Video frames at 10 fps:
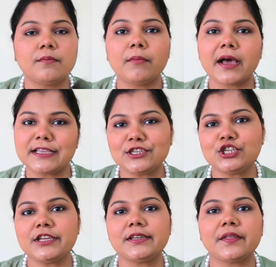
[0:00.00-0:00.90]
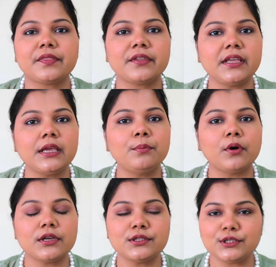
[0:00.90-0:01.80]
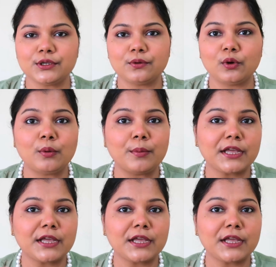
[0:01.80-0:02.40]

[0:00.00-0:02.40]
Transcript: my shade 3.0